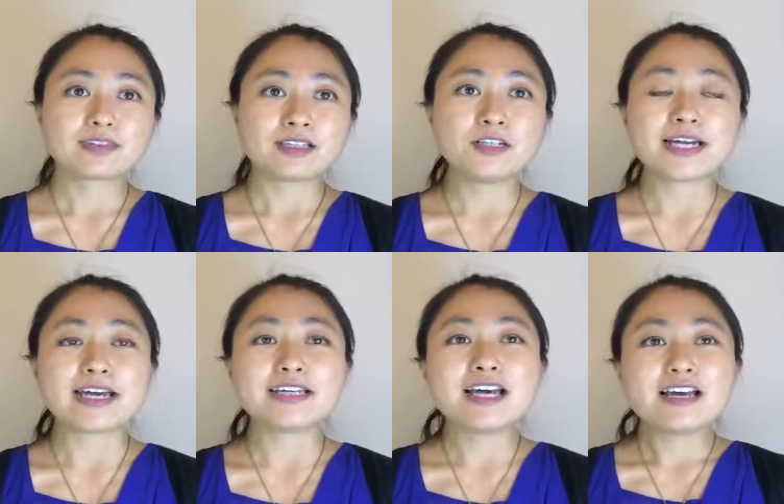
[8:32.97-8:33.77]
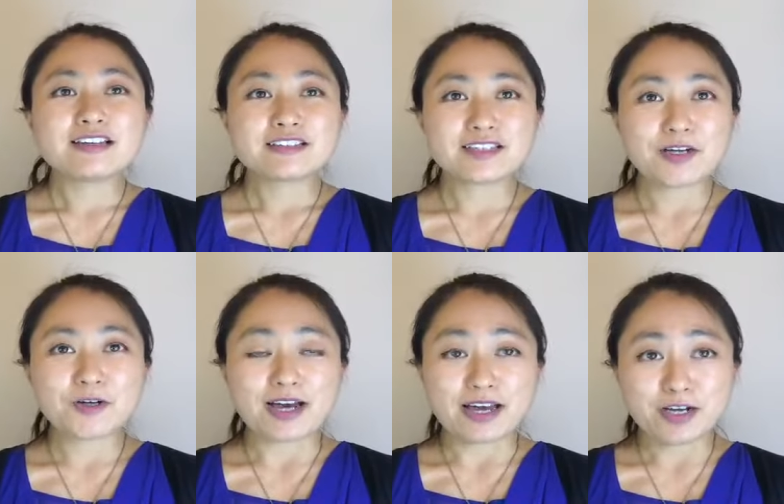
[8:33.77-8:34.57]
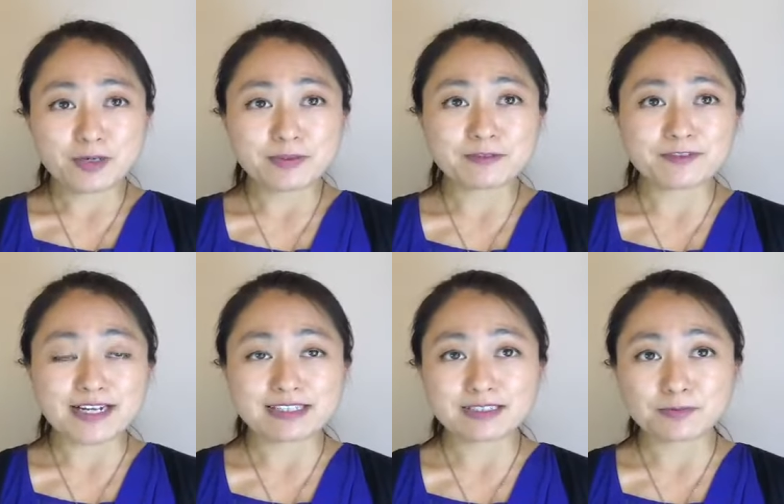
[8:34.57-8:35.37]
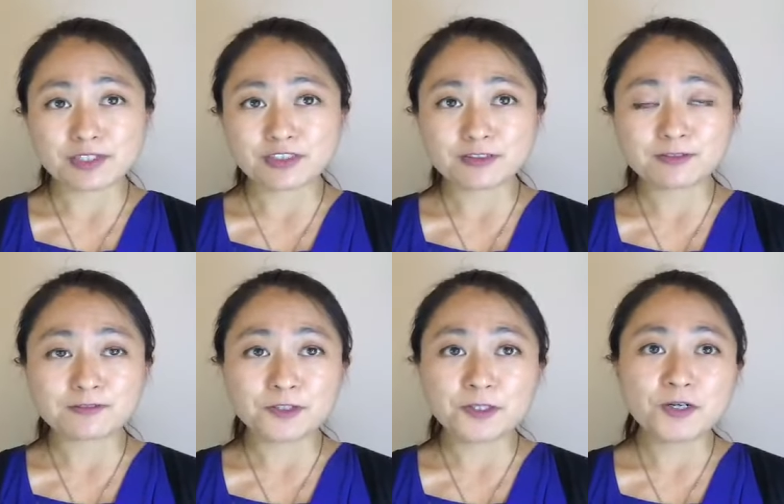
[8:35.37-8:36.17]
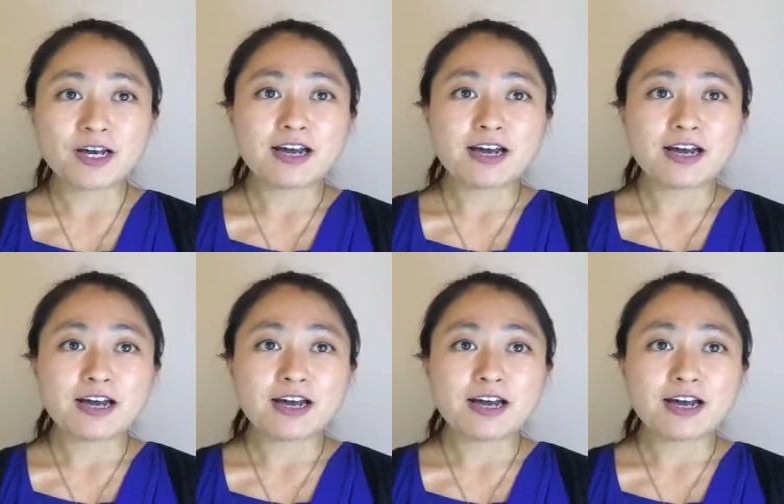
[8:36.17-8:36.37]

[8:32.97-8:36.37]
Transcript: Okay, so I hope you find this one useful.